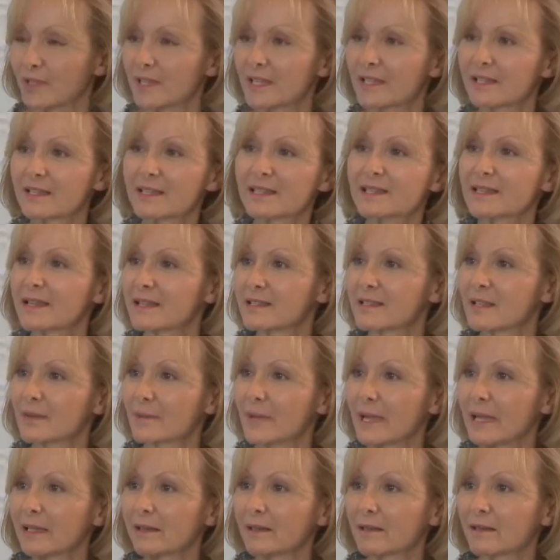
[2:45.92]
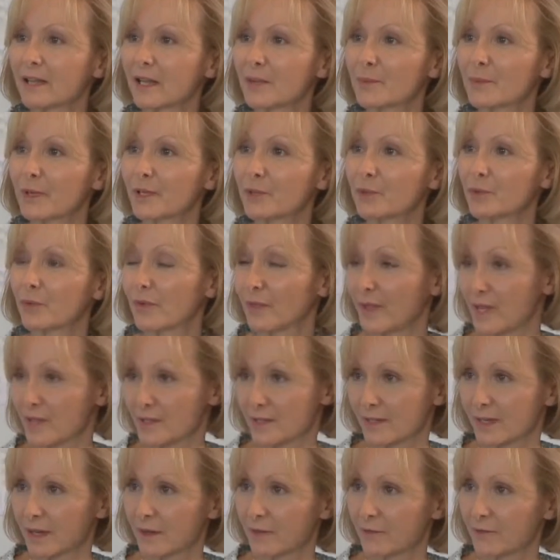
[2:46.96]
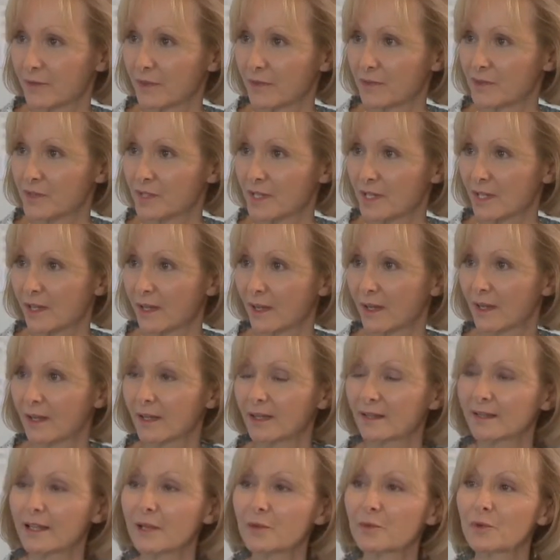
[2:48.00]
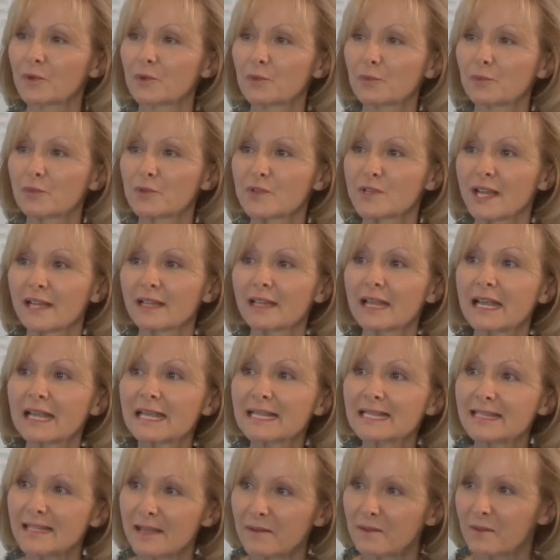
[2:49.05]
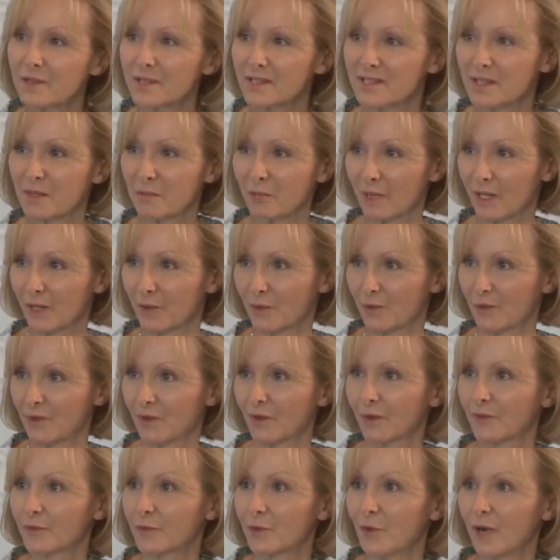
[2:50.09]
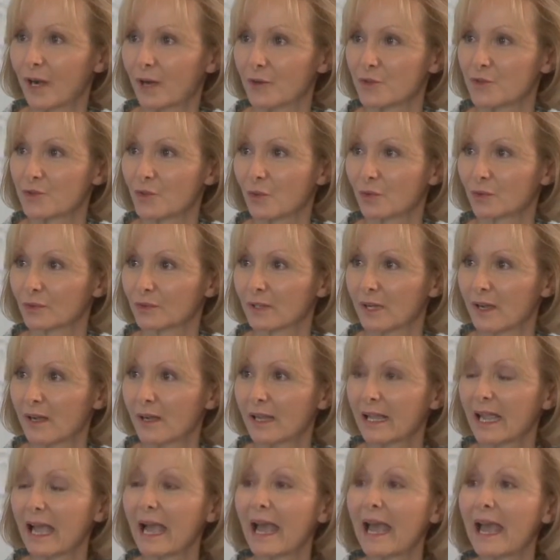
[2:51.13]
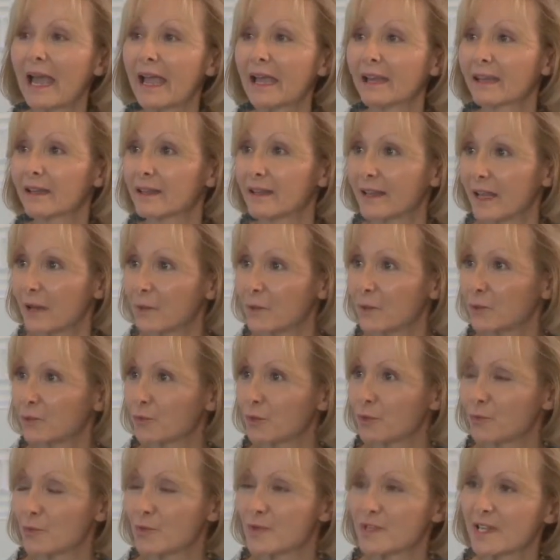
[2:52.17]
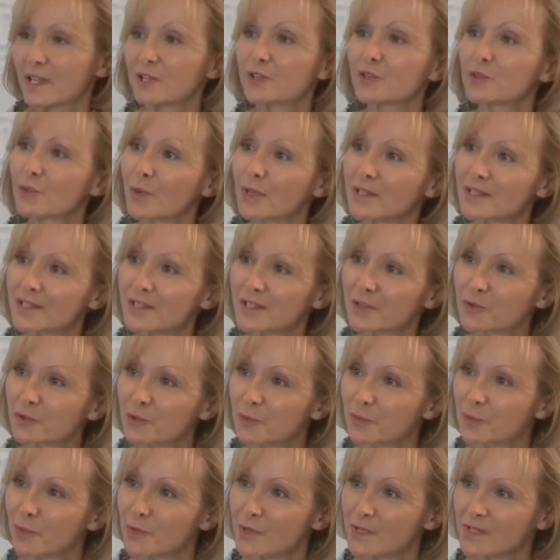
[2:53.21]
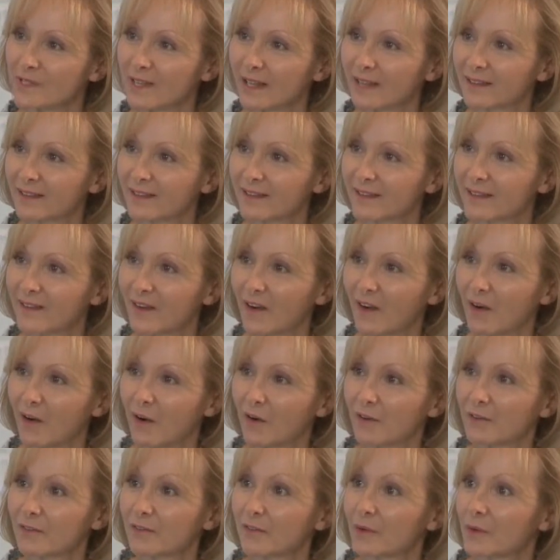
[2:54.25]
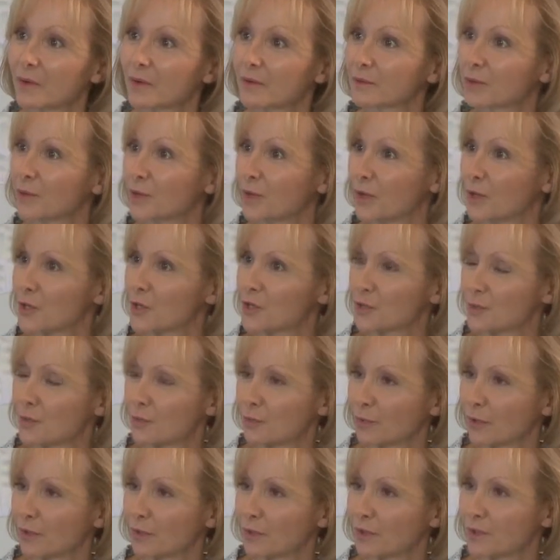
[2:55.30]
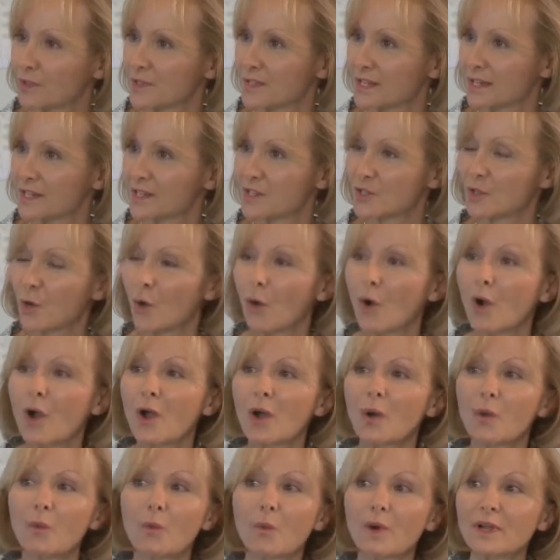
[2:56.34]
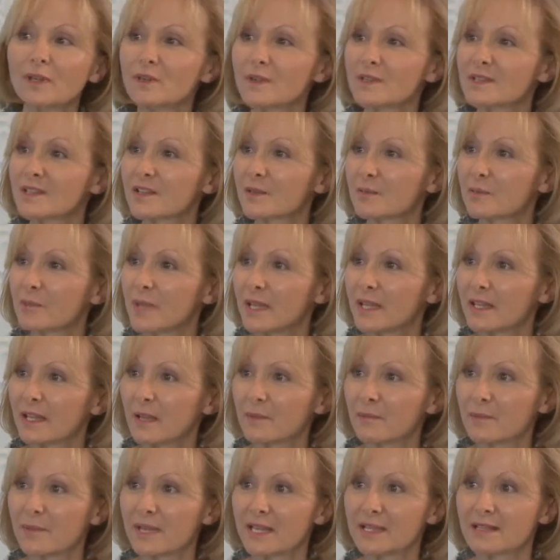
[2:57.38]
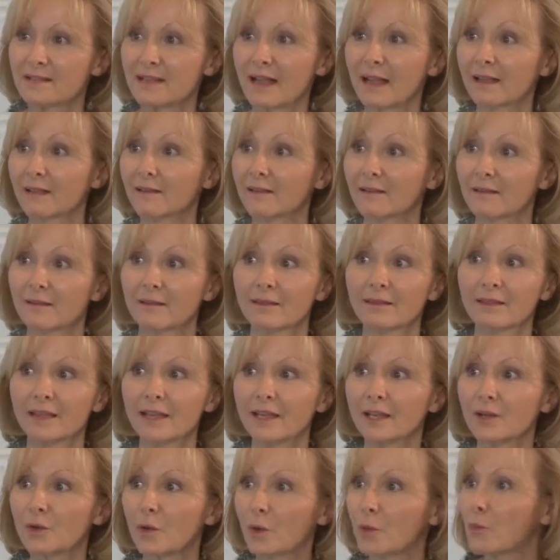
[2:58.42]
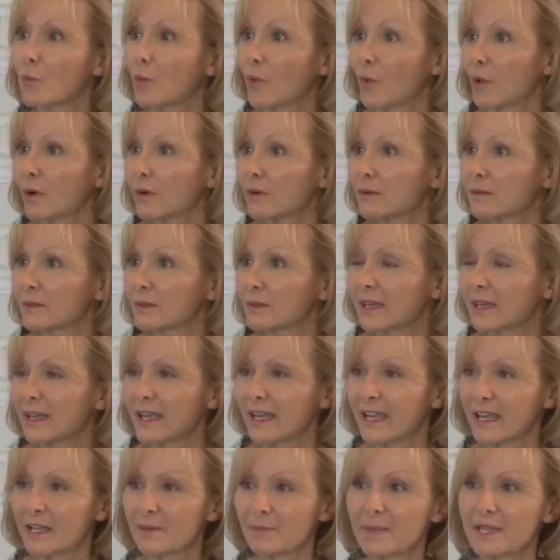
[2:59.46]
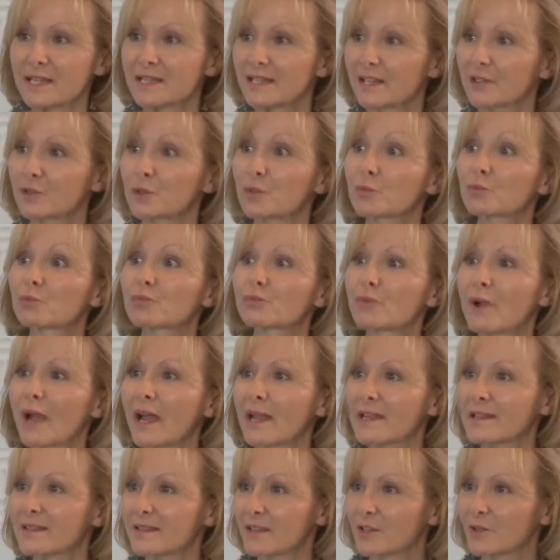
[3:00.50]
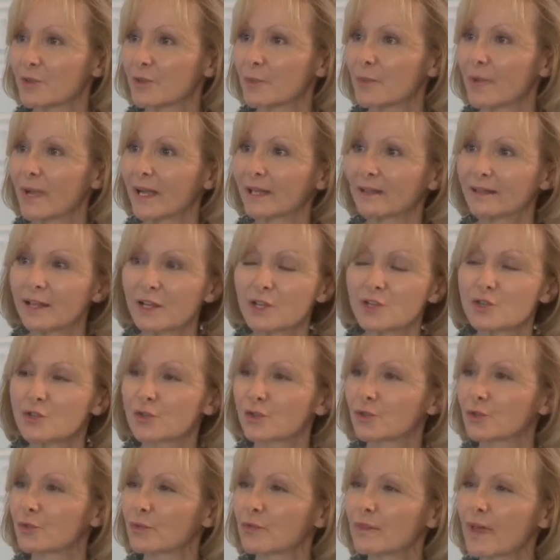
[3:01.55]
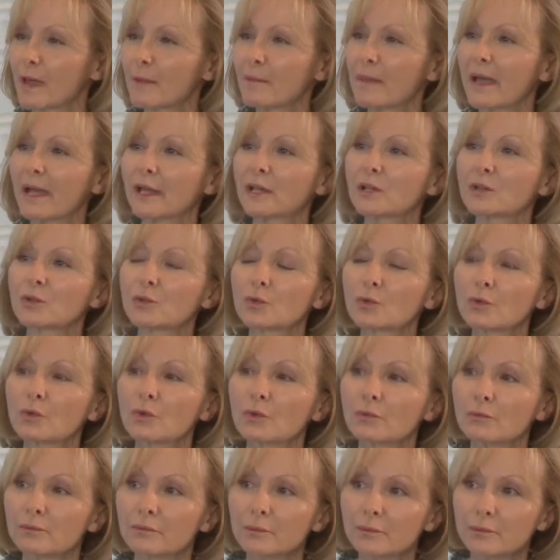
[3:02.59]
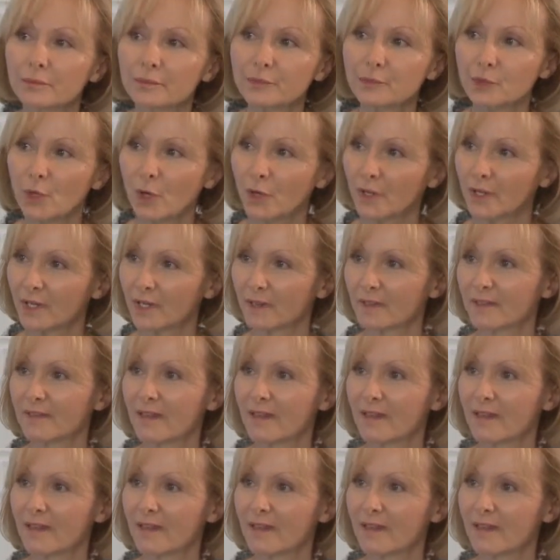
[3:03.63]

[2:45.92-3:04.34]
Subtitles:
it is estimated that by 2015, they will represent 70 million of the household. And they will represent 22% of the luxury product sales. So what does it mean? It means that they know more. It means that the brands need to pay attention to them and to target